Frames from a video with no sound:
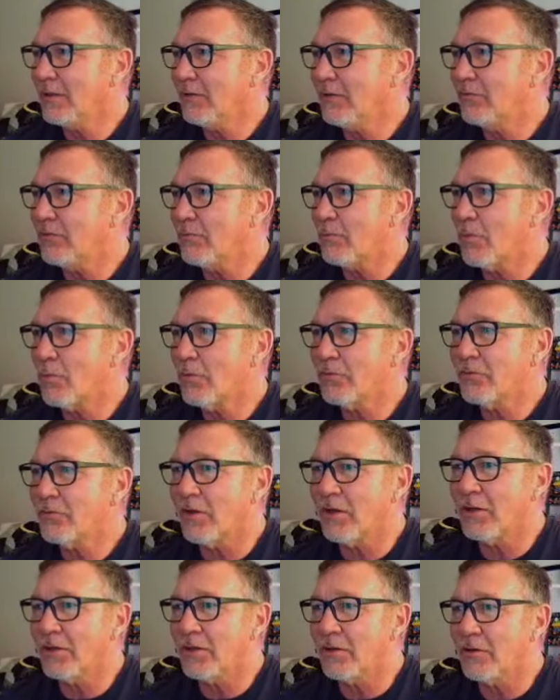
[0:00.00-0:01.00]
supports
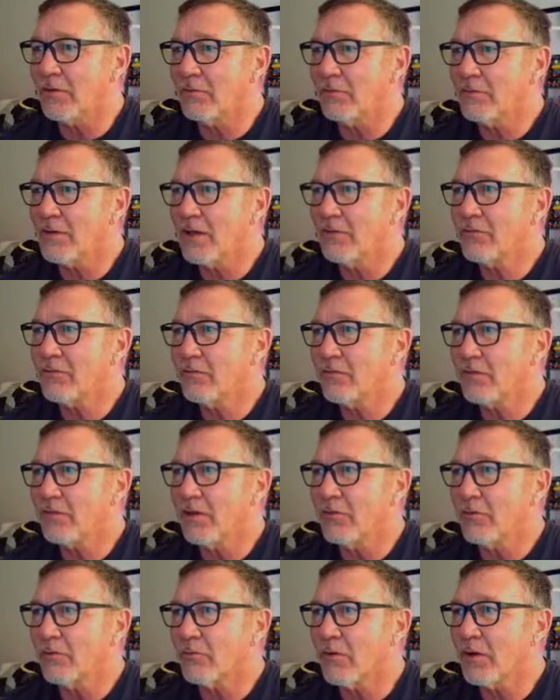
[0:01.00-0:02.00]
on here? That's the
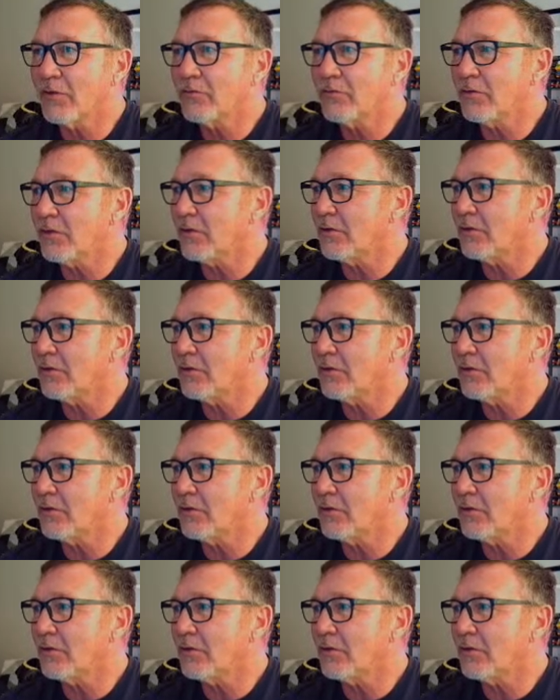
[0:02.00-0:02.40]
other question.